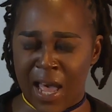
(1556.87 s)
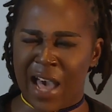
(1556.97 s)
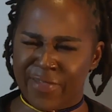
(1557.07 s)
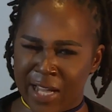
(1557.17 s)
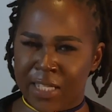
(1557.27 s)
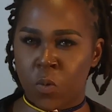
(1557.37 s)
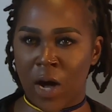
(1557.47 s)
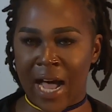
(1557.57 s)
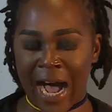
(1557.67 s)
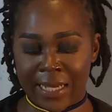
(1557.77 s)
and that's
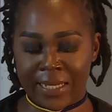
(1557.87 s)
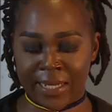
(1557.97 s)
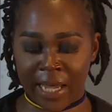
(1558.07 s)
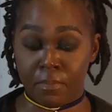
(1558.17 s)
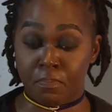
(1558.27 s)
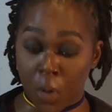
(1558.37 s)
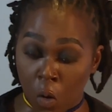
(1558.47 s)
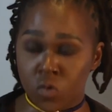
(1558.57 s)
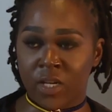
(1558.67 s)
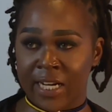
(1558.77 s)
why I say
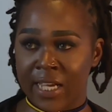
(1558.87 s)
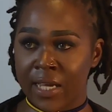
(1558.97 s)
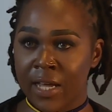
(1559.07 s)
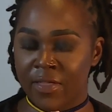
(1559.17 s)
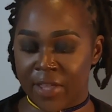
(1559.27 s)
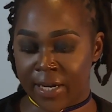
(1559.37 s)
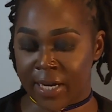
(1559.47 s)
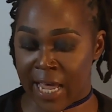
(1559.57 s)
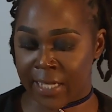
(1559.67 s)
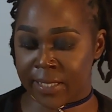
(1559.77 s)
boldly that it
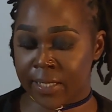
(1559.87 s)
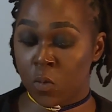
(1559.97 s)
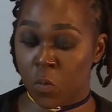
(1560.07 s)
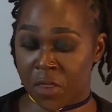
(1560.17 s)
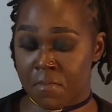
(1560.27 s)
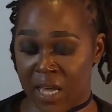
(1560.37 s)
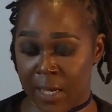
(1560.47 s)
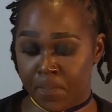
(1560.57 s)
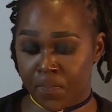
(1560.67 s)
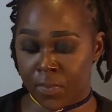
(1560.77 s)
ends with me.